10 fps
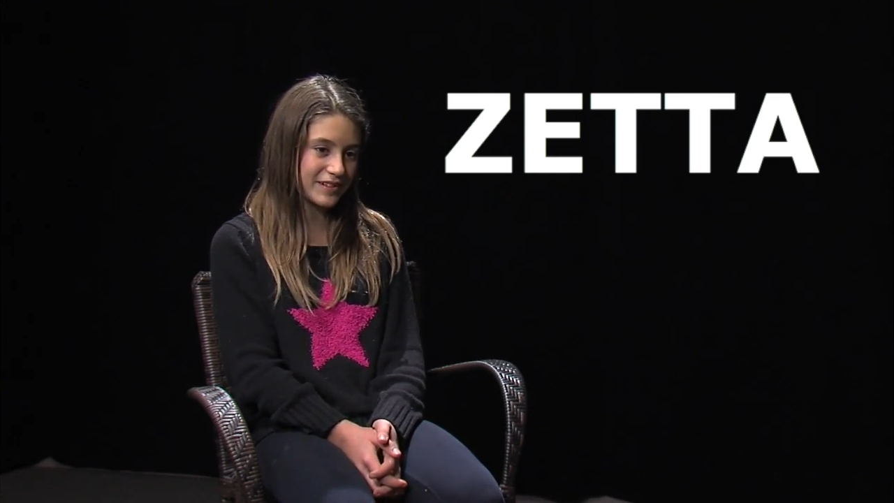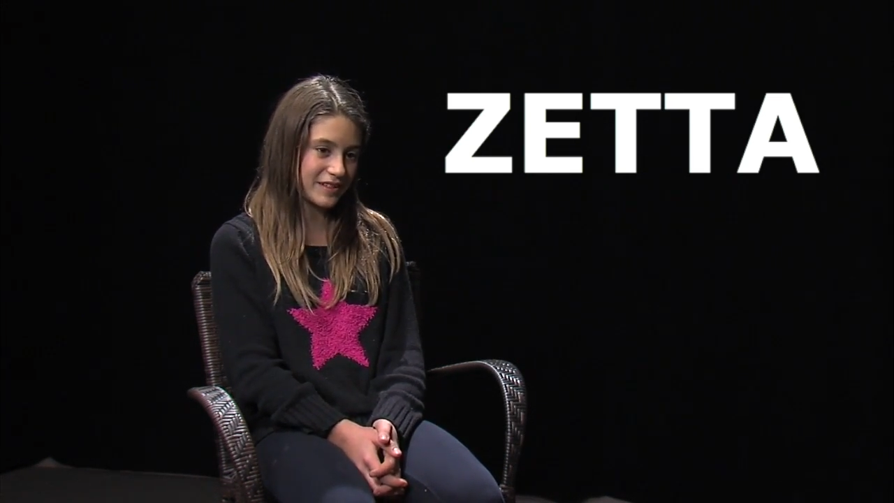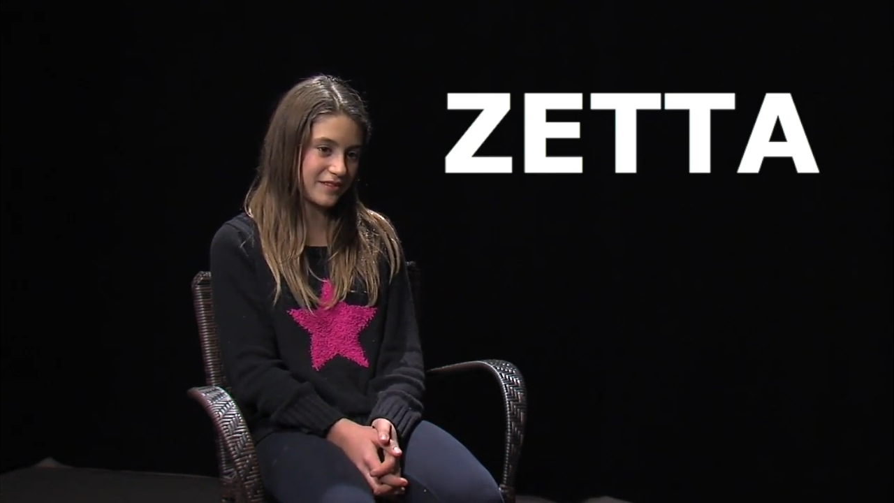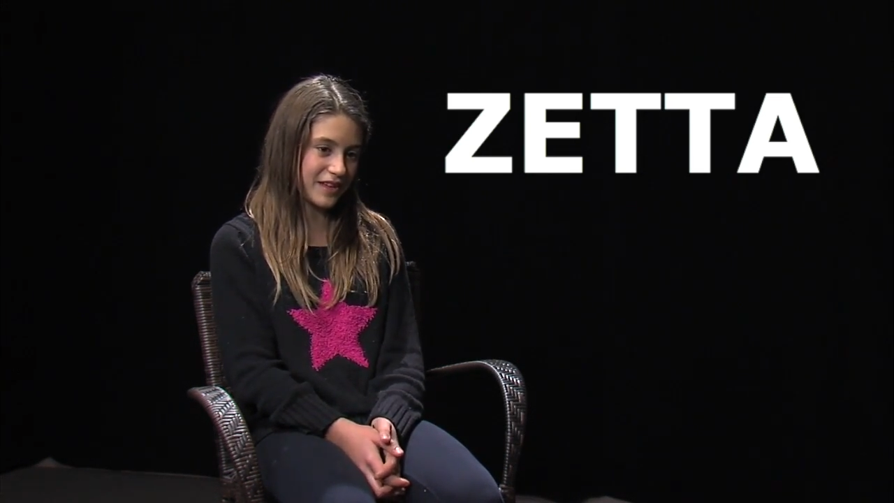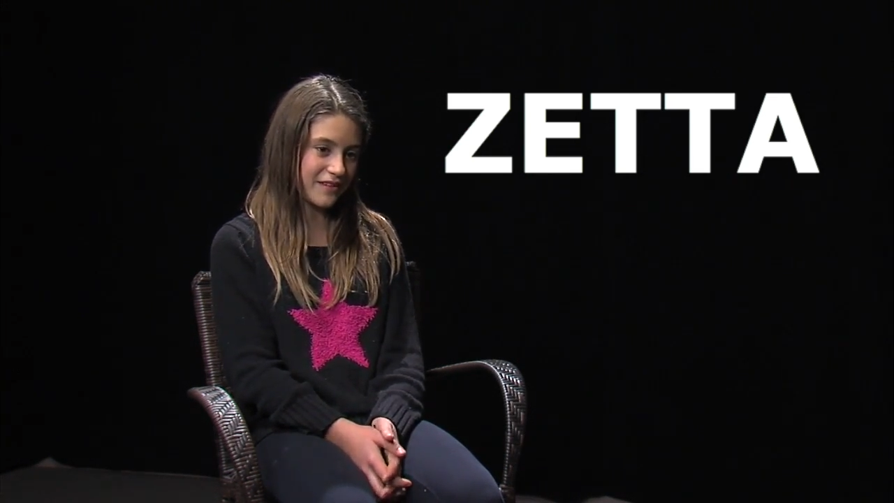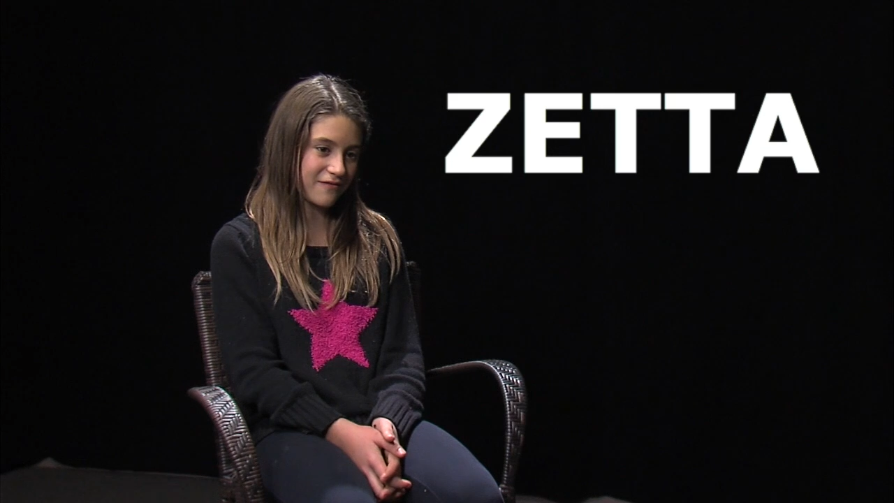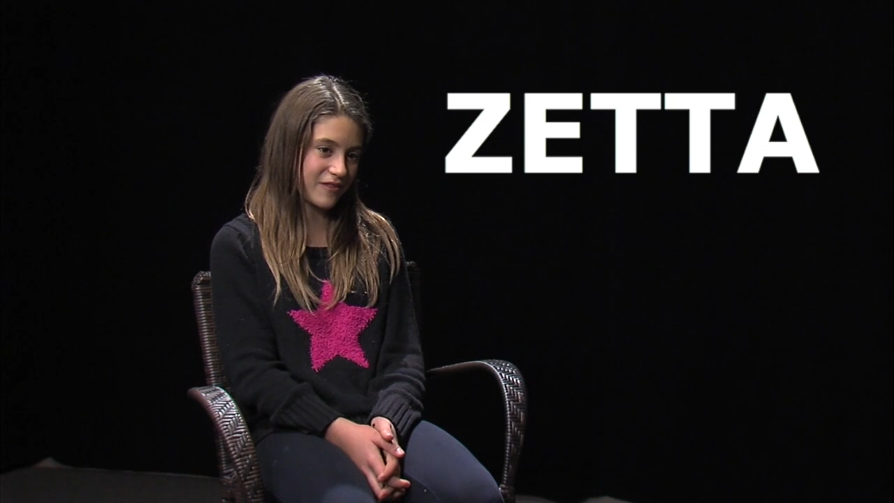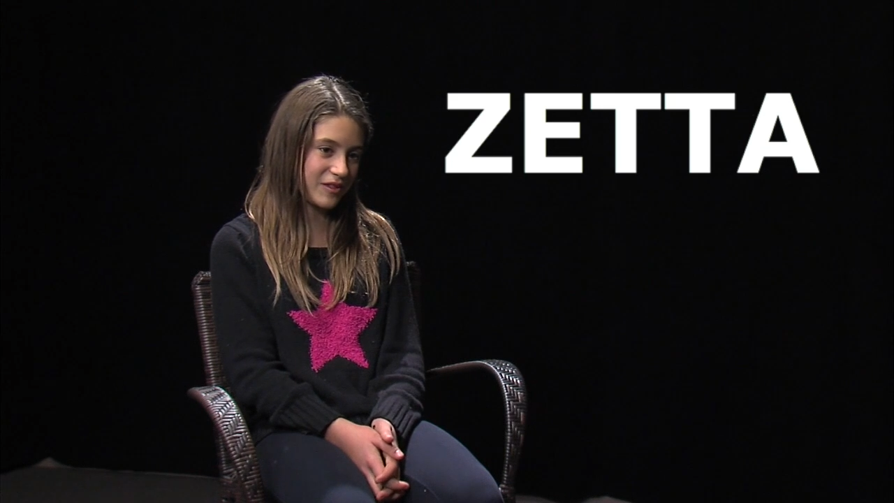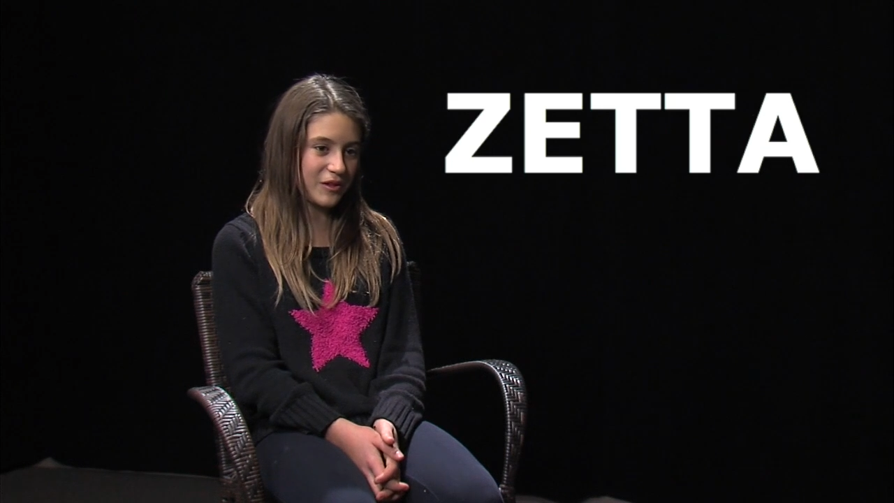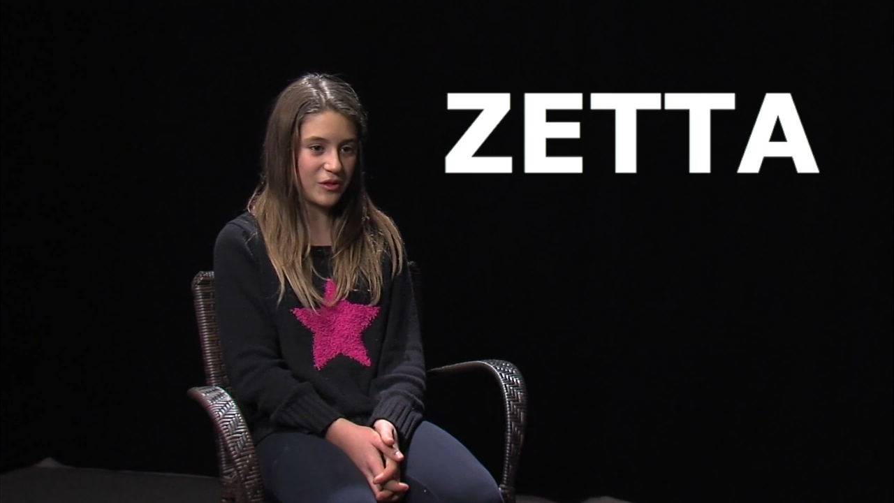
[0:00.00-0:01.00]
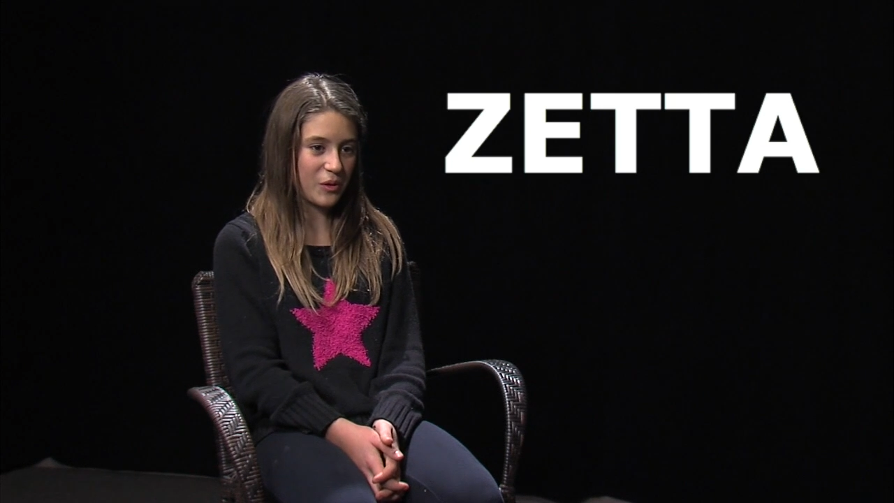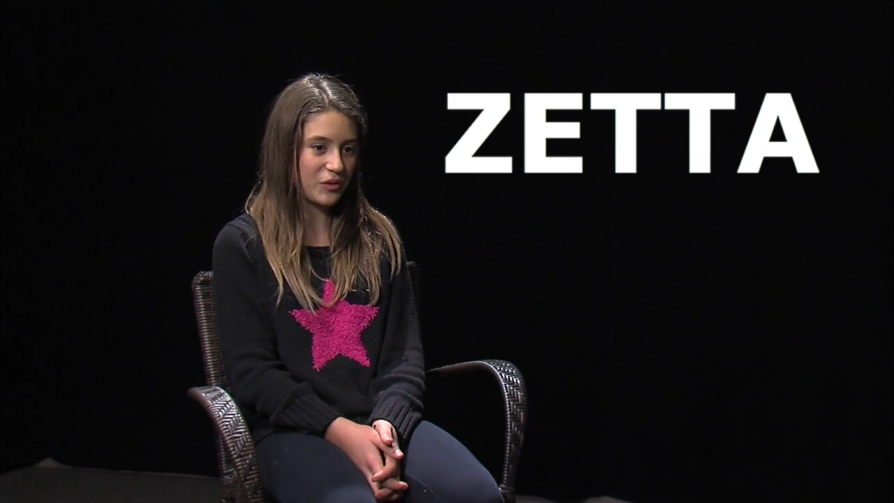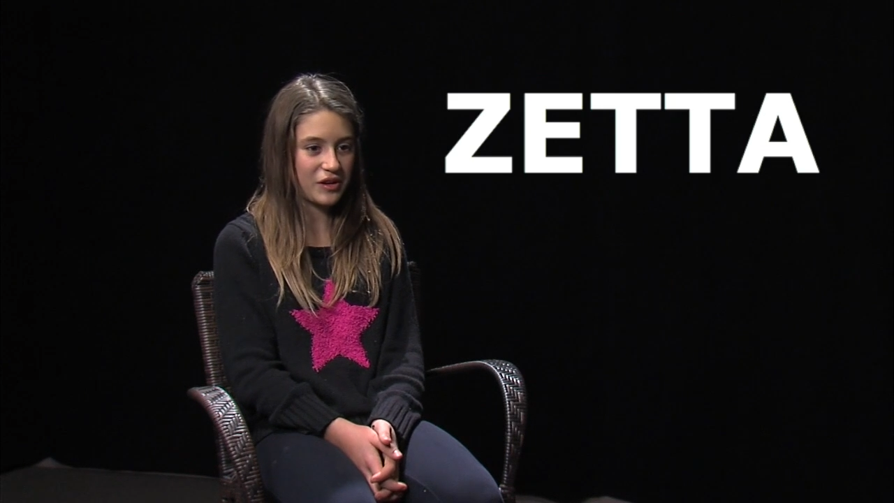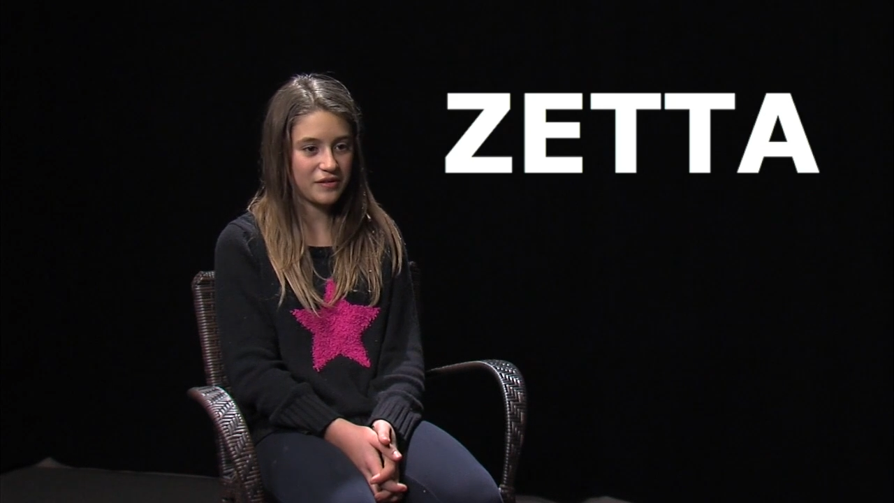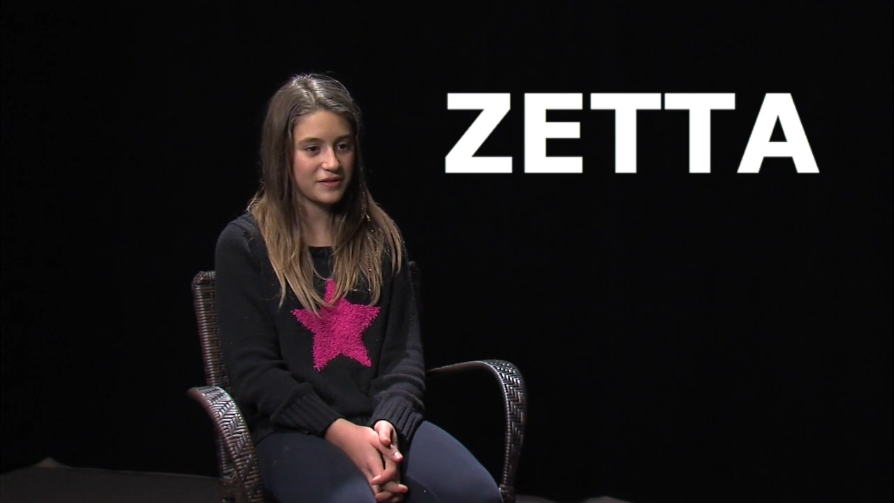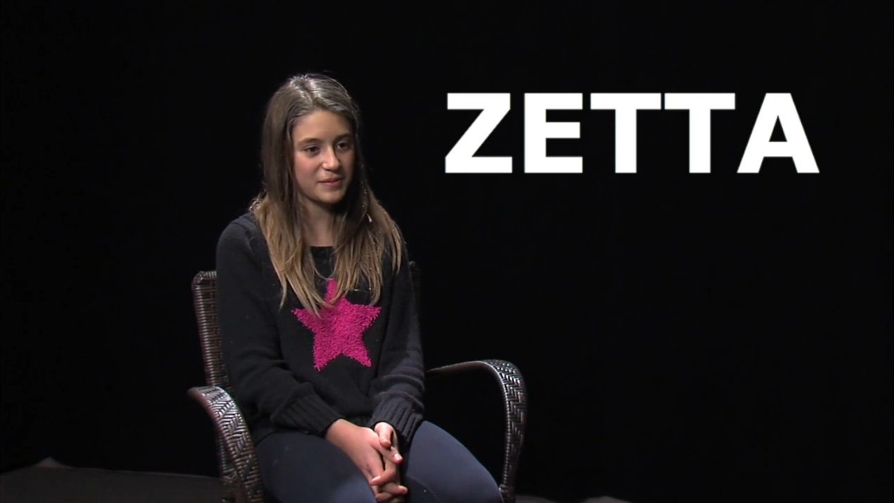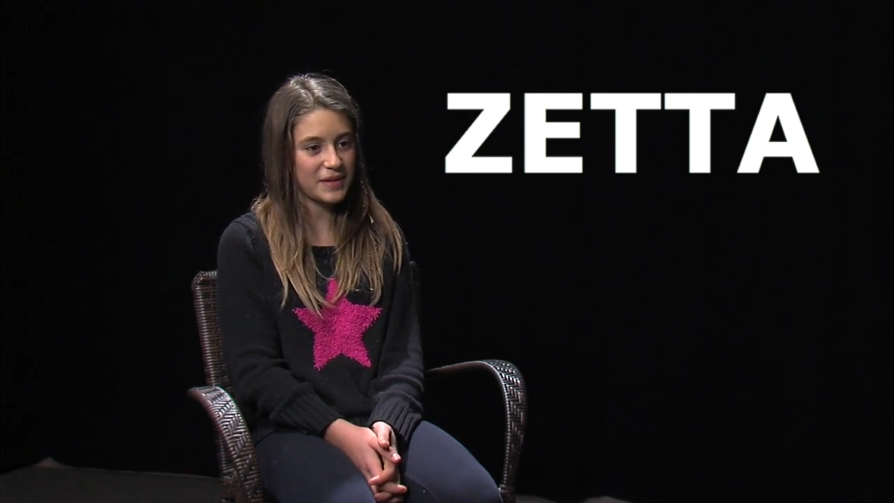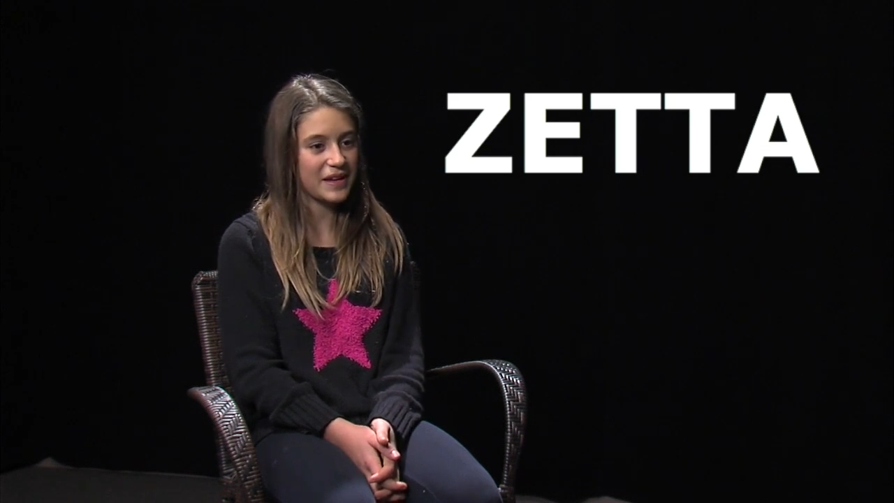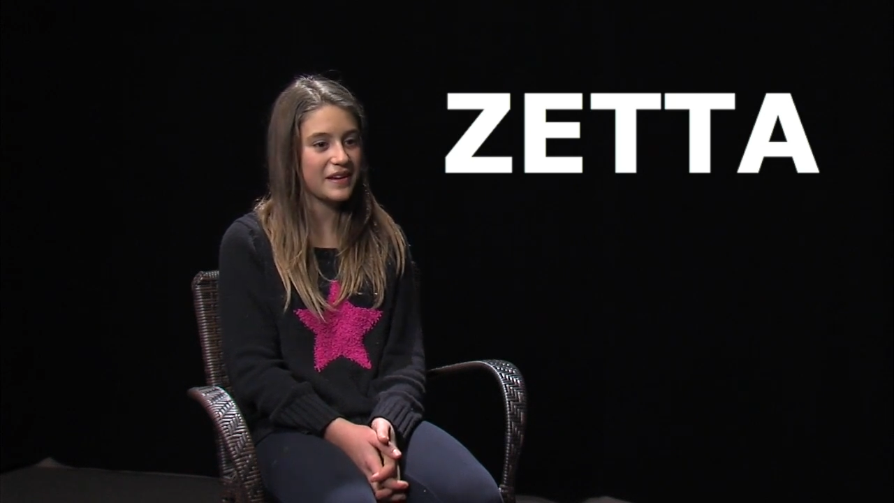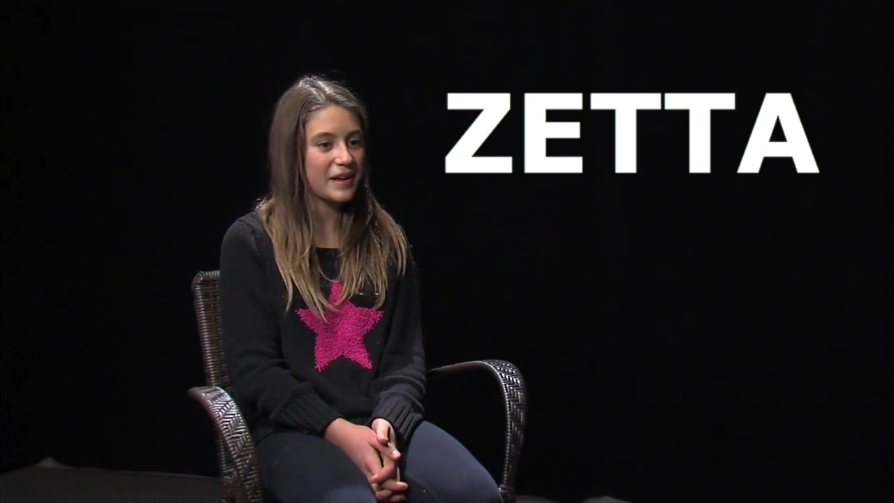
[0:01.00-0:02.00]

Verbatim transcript: just like feeling lonely or something.